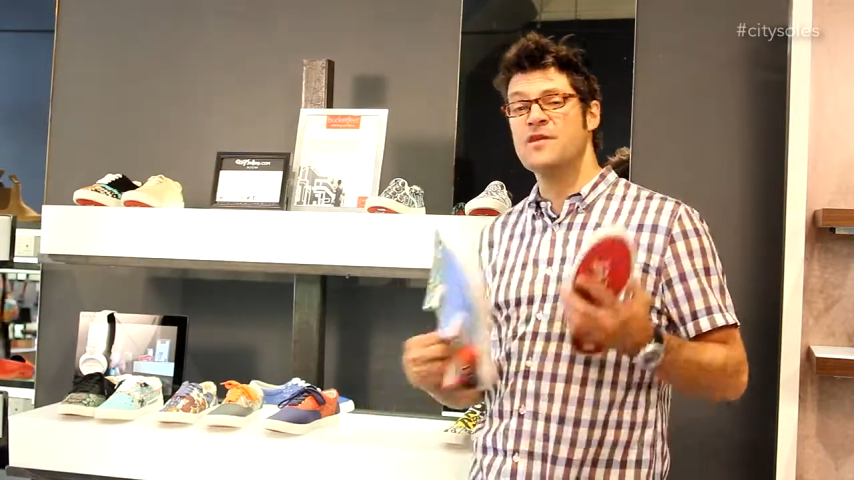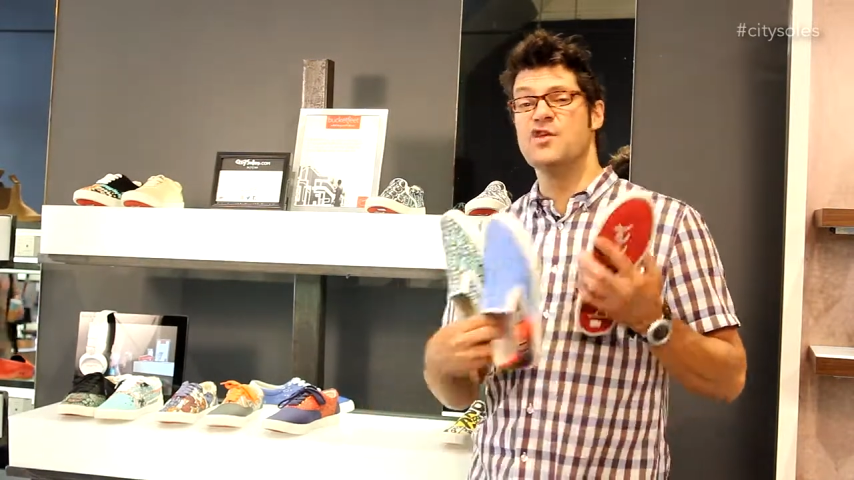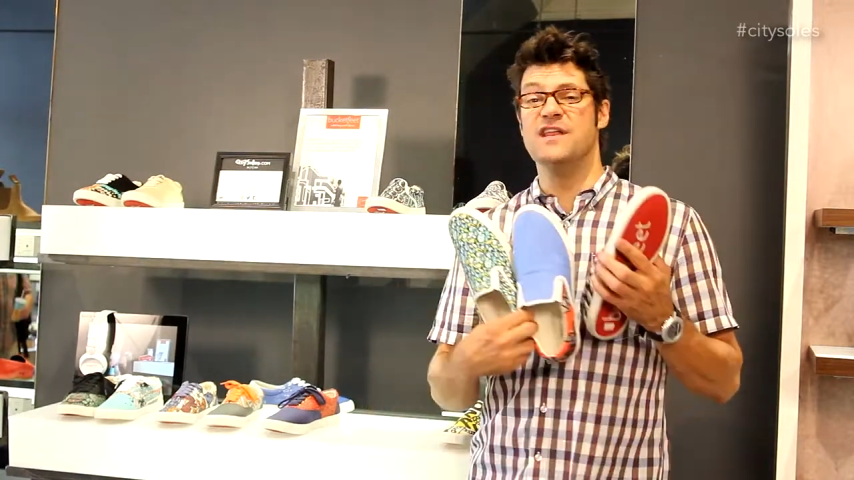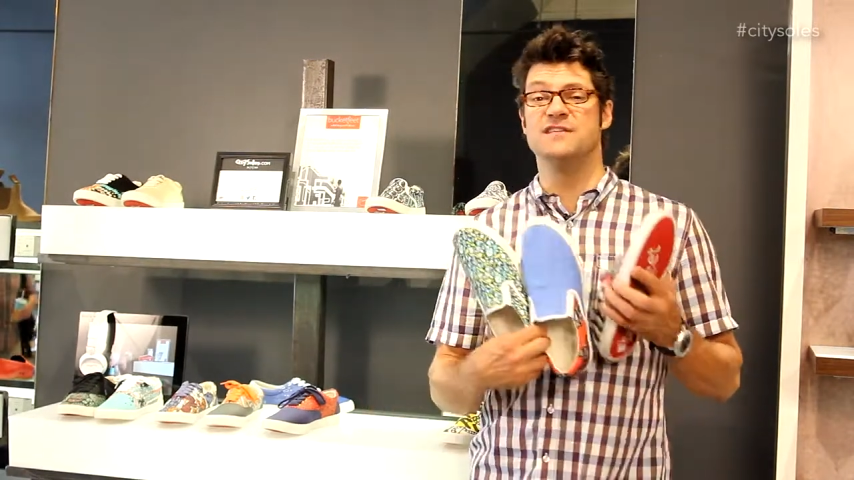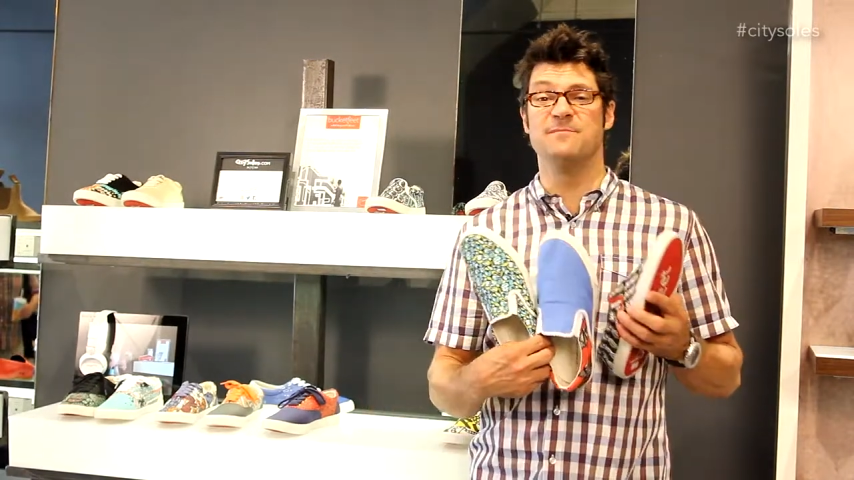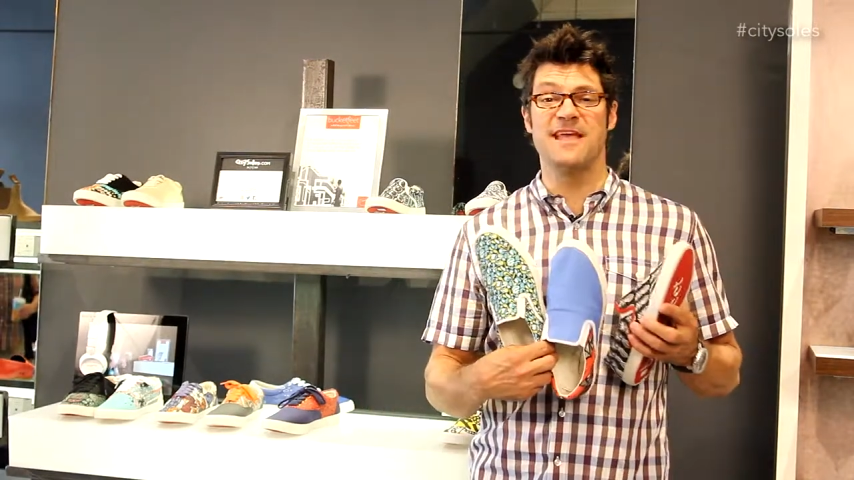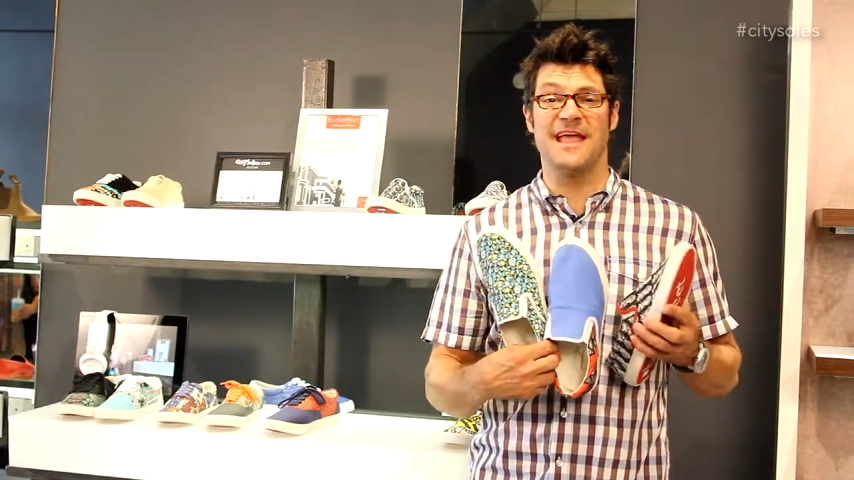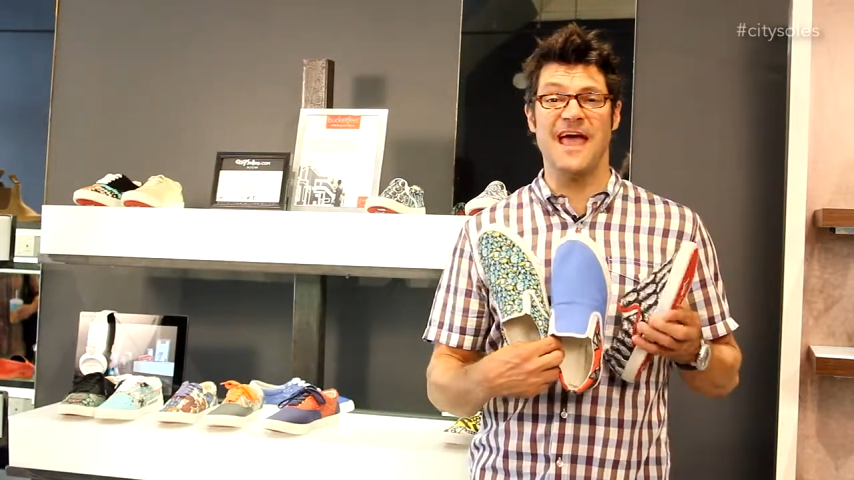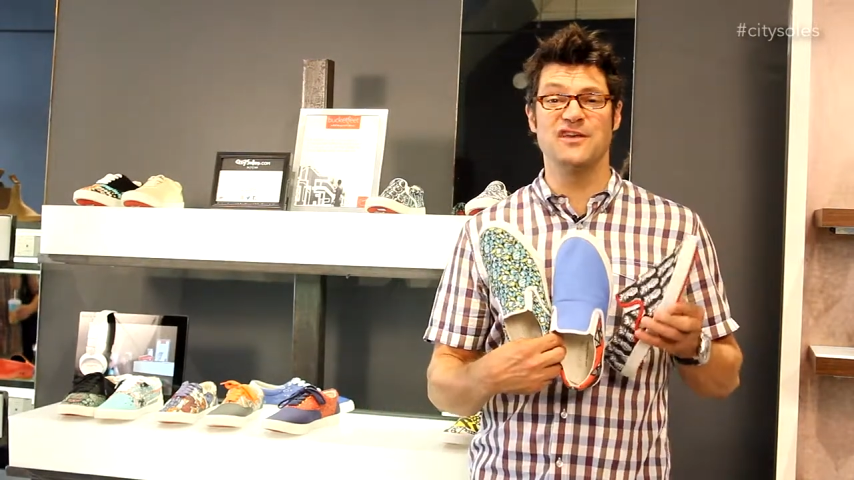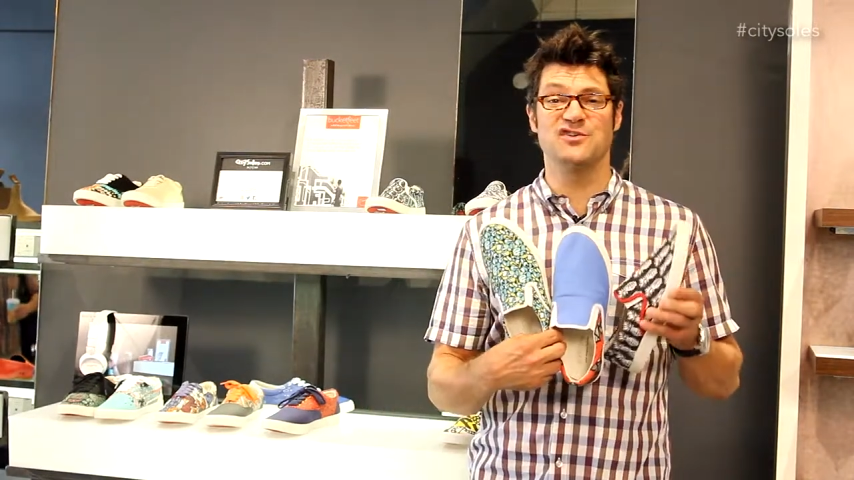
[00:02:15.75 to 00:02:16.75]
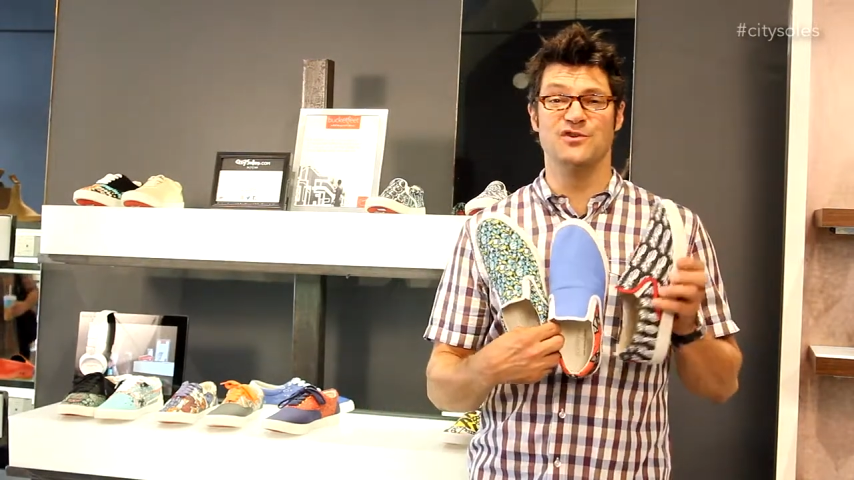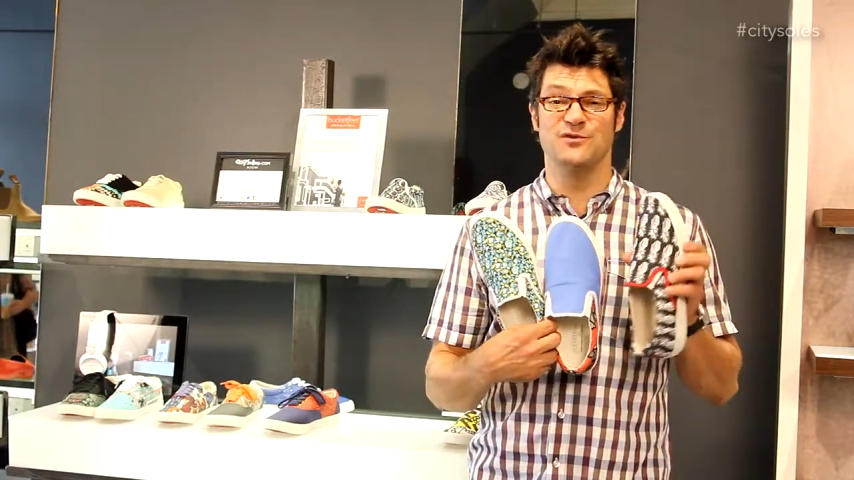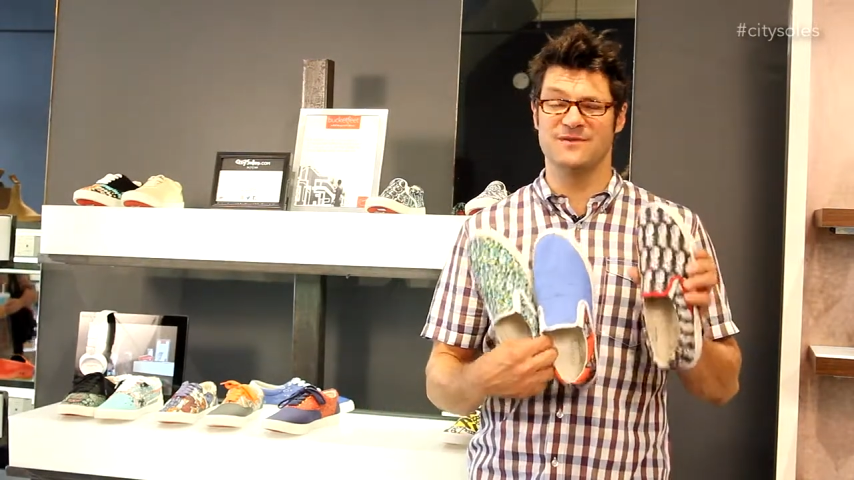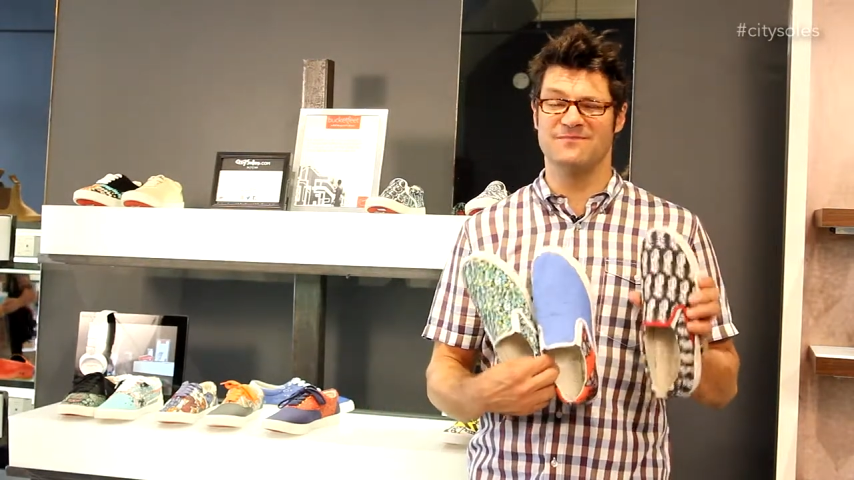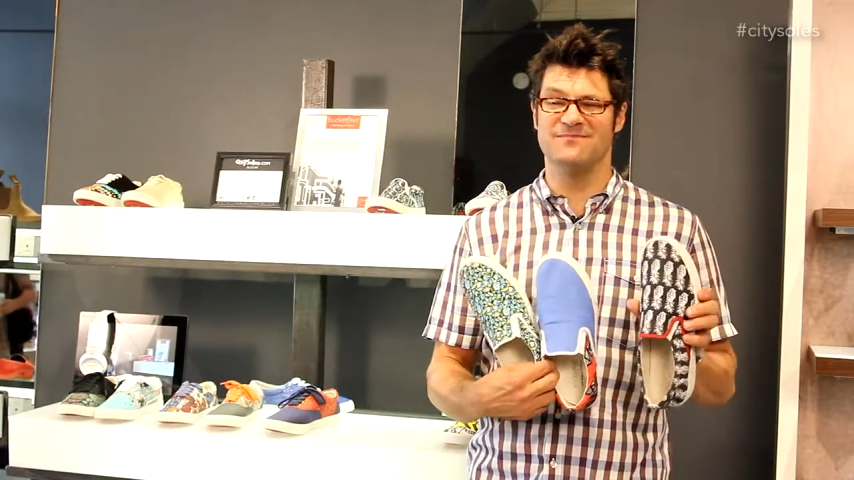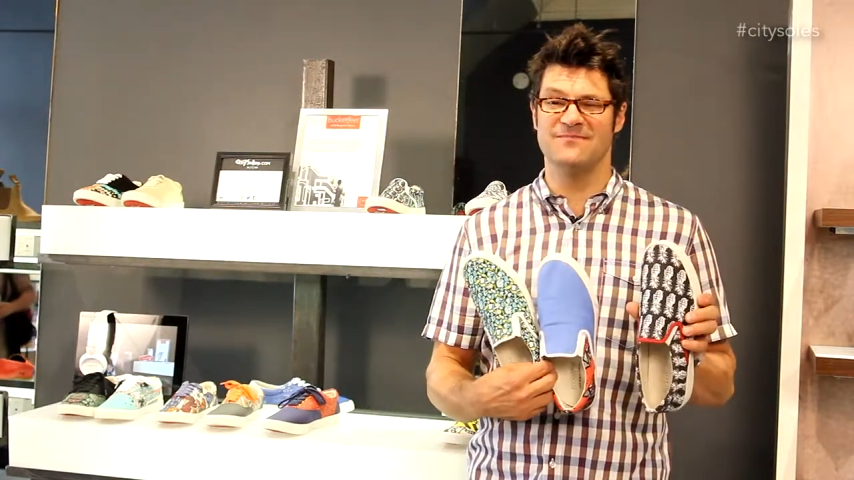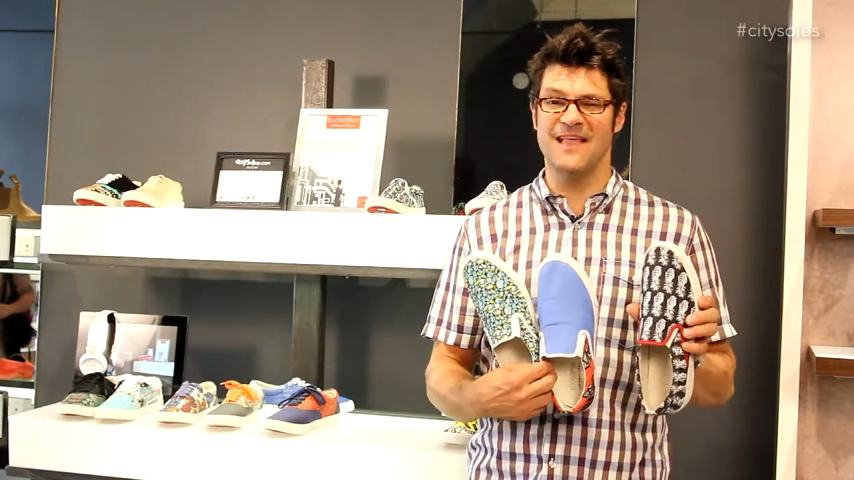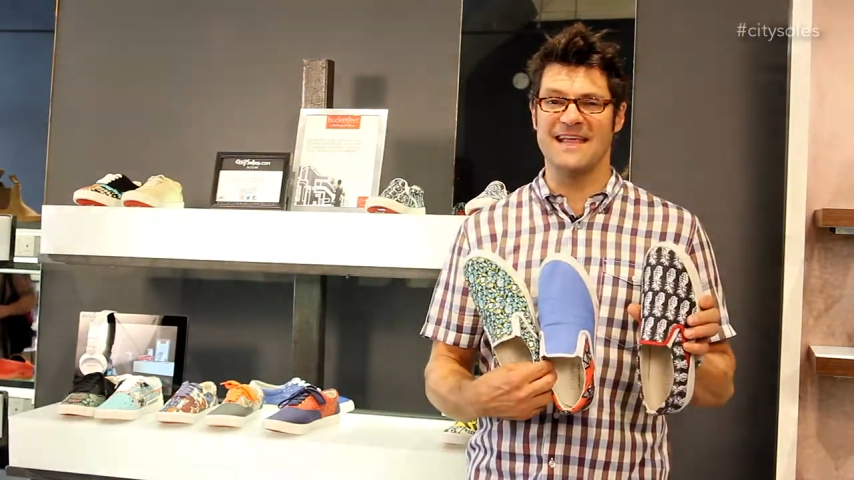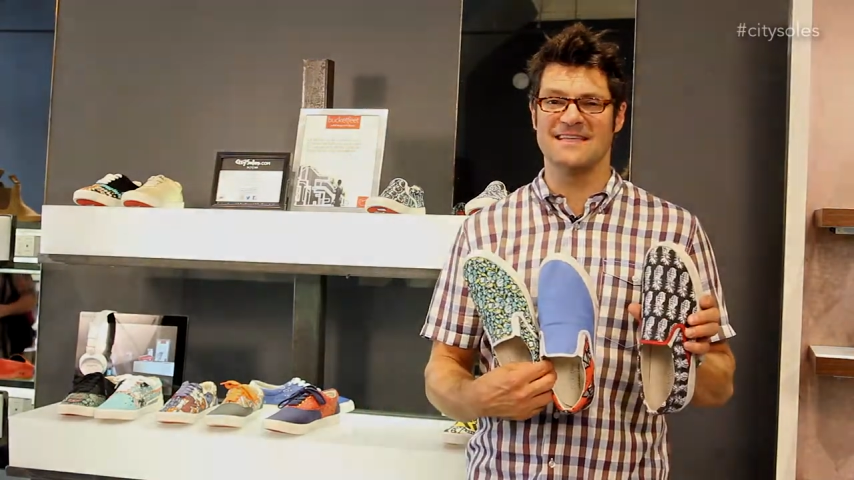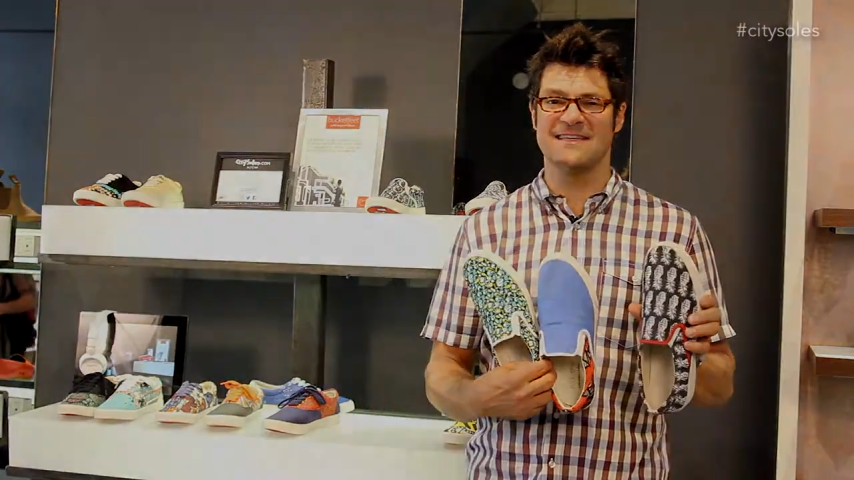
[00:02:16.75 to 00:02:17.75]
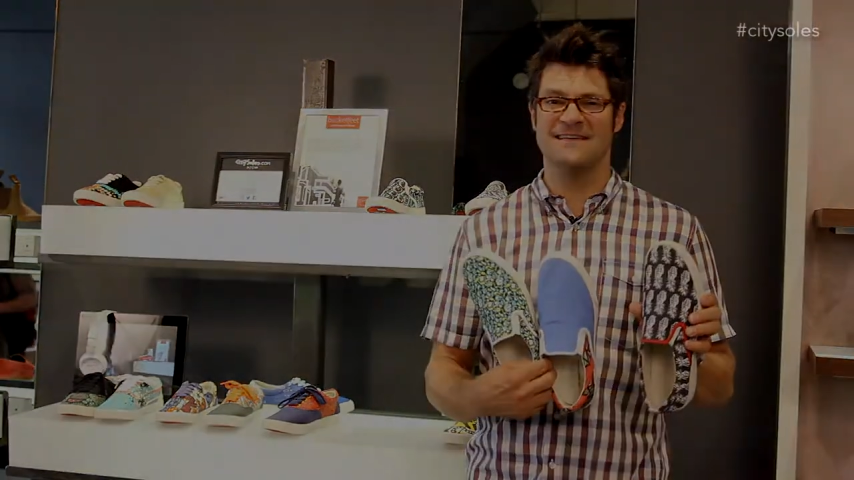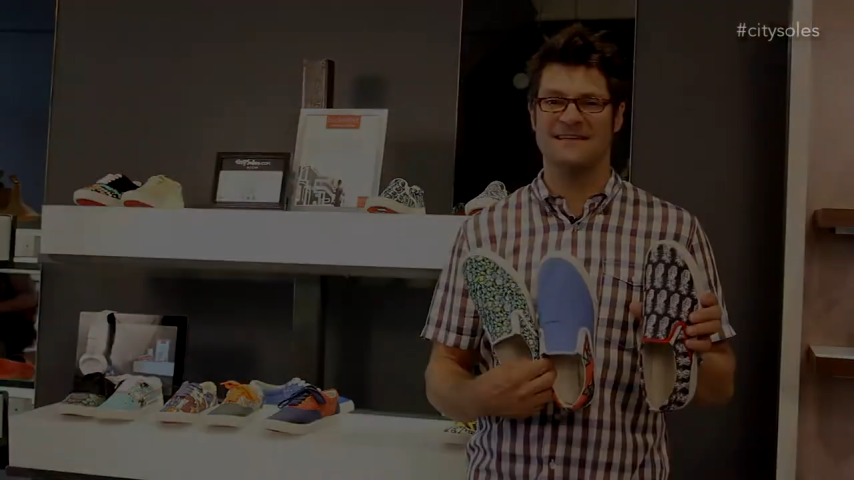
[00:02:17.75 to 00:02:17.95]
you need some kick-ass shoes. Thanks.